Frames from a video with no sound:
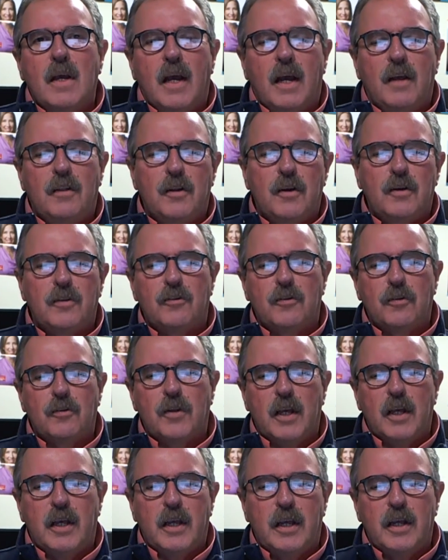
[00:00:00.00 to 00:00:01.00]
And there, so
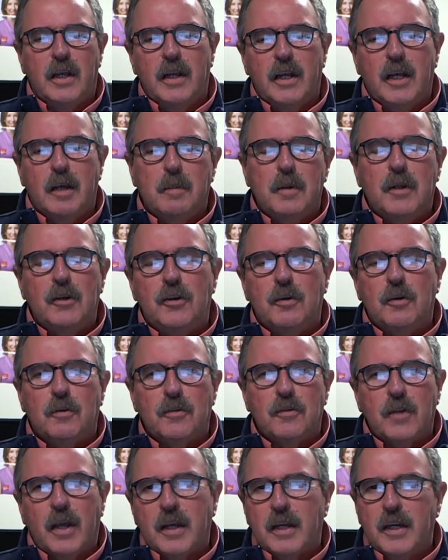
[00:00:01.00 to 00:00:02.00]
the image, it
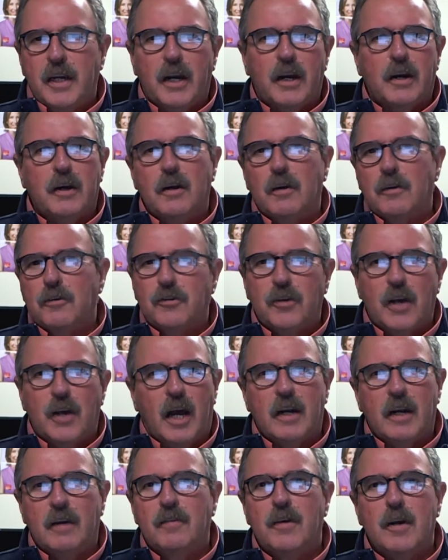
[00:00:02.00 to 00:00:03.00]
was like an aerial
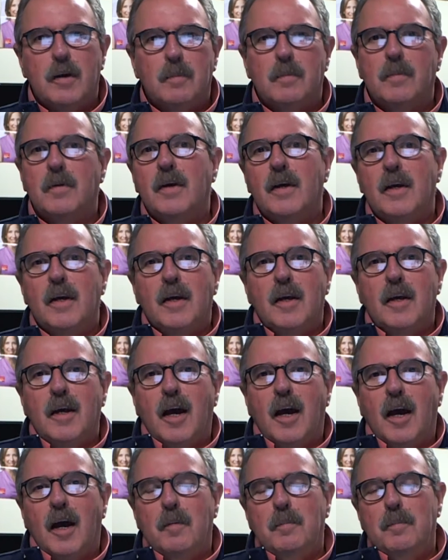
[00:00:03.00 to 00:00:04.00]
shot of him
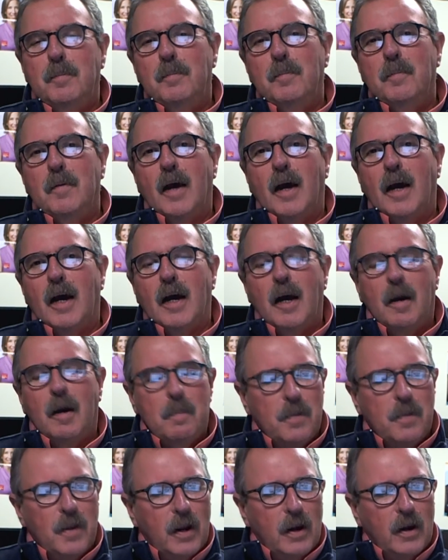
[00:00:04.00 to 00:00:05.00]
uh, uh
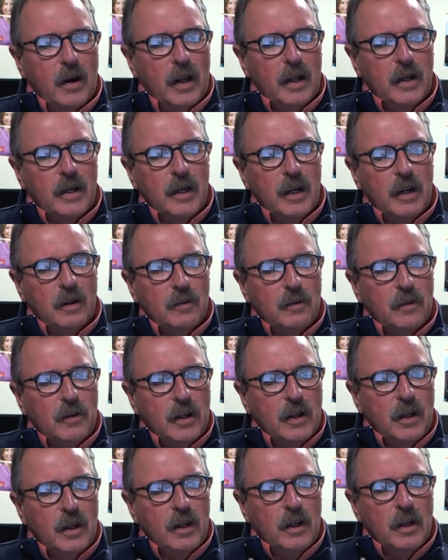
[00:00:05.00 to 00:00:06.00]
up there, and it,
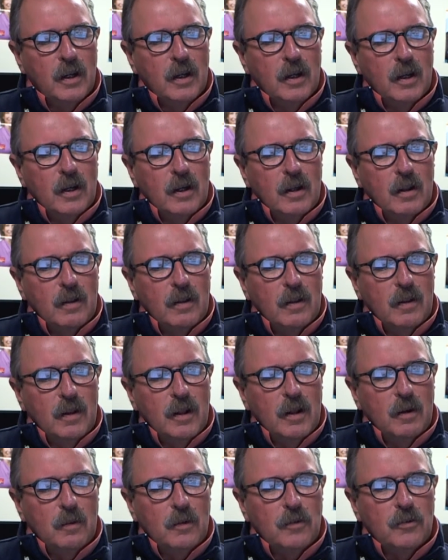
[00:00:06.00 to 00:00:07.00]
the
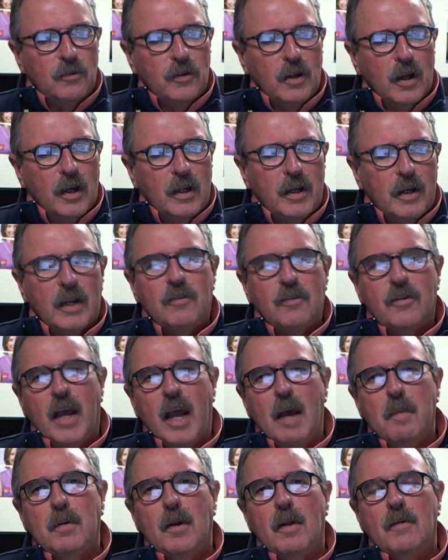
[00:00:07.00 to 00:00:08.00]
it was uh, an
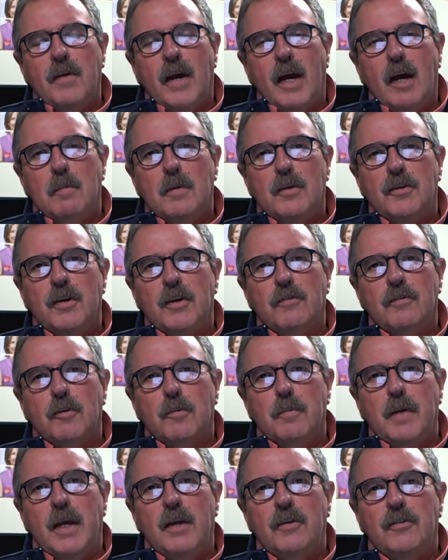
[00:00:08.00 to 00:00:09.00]
example of how much
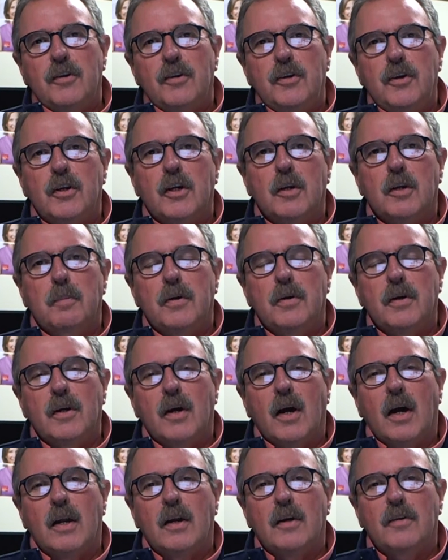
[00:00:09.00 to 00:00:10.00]
information you could put
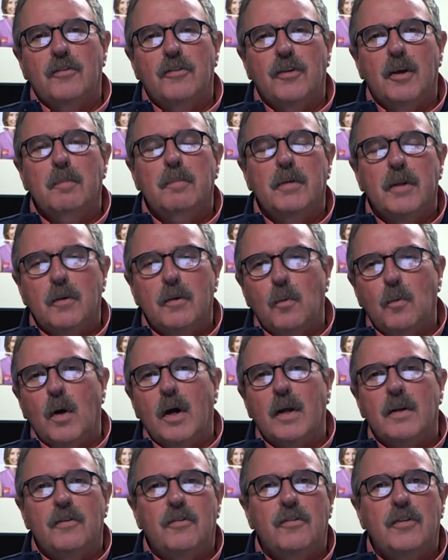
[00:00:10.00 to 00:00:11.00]
on simply
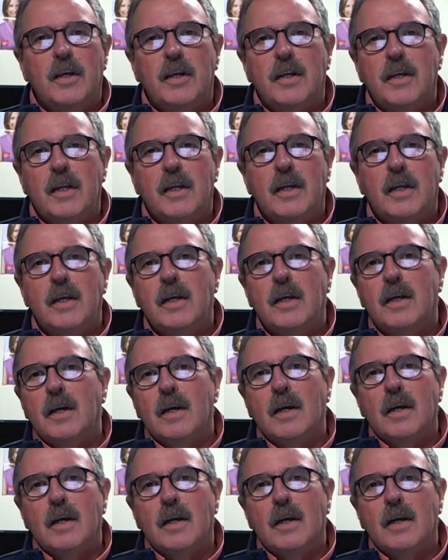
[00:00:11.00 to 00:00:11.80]
one CD